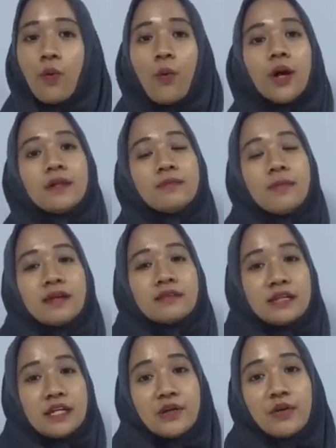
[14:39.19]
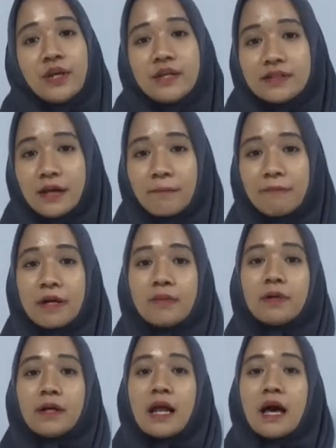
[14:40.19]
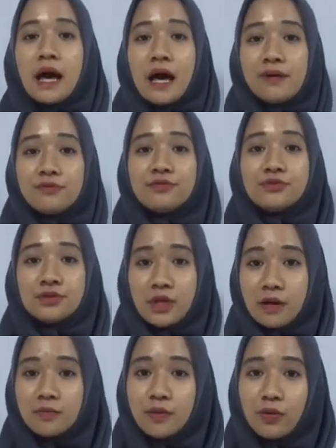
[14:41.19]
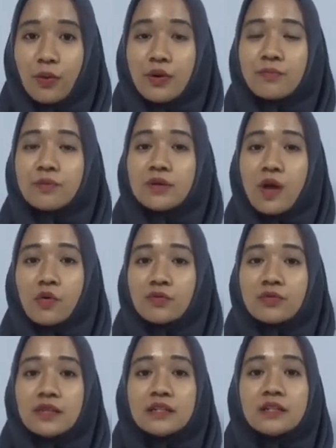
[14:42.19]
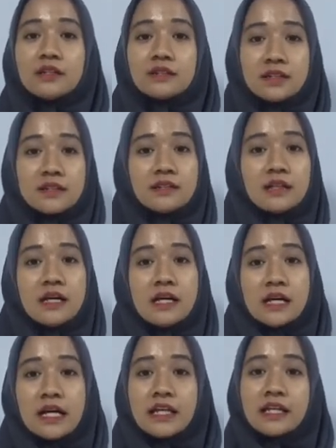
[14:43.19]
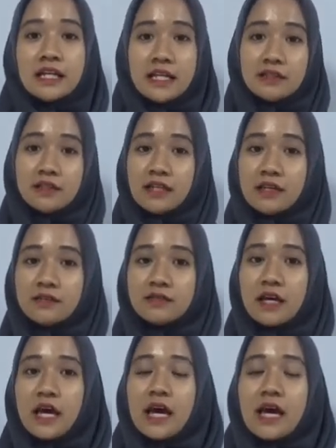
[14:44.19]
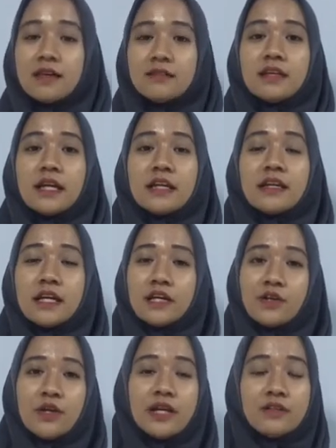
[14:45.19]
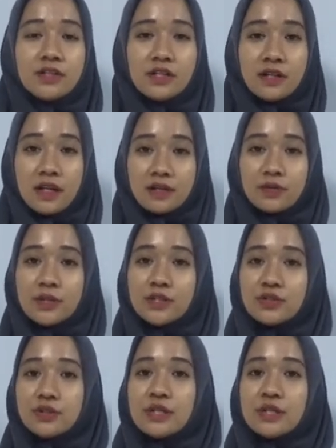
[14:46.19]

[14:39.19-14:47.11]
what makes Indonesian people have trouble when pronouncing the R in English is in Indonesian language,